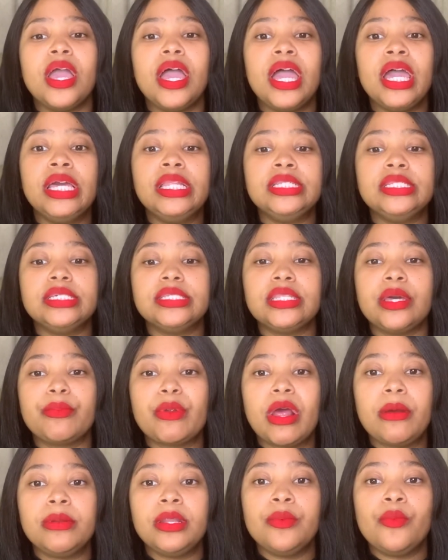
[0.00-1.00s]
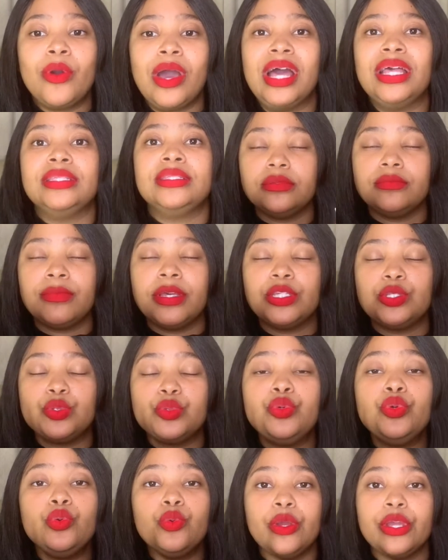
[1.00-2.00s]
And the problem was my
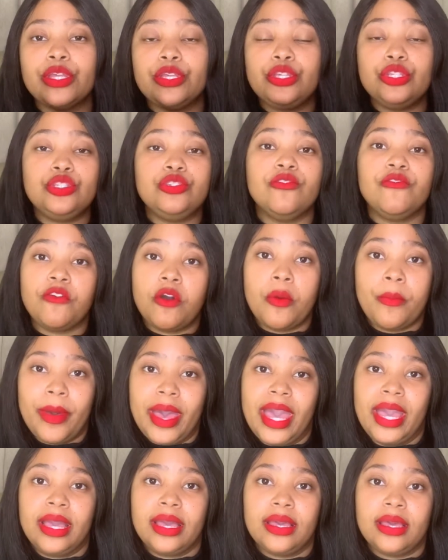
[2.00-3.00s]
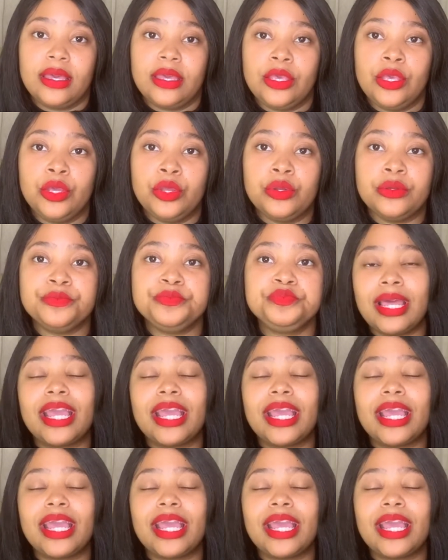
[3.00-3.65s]
schoolwork used to fall back, you know.